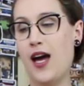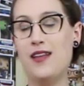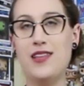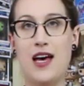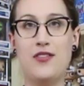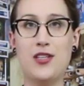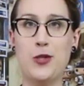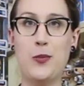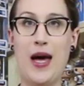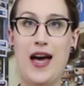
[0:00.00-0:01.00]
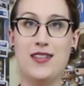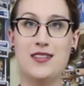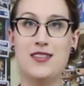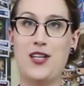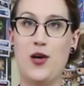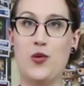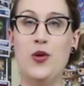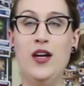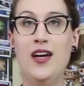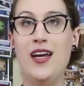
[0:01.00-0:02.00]
I love the little pets, so
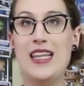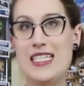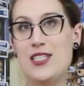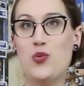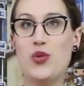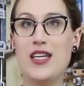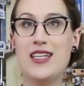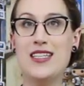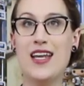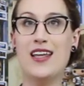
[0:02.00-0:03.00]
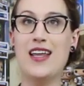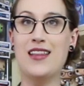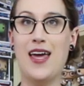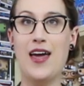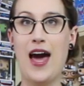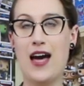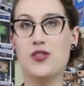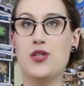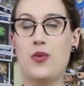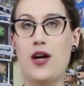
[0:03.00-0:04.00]
this is really exciting that they
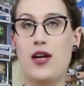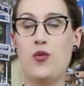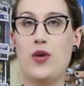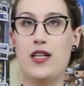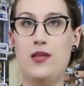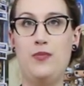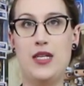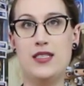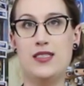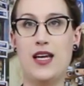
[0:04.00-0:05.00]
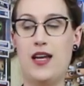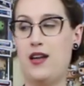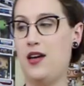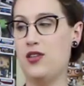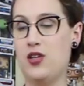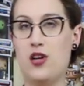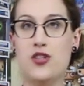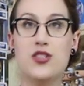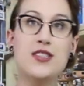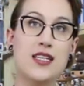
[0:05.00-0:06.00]
actually brought out one of the Beasts in a
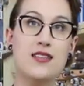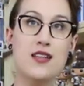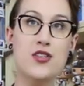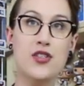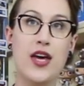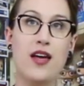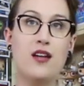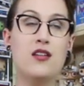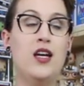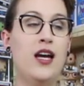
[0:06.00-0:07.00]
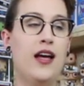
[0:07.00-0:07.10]
larger 6-inch scale.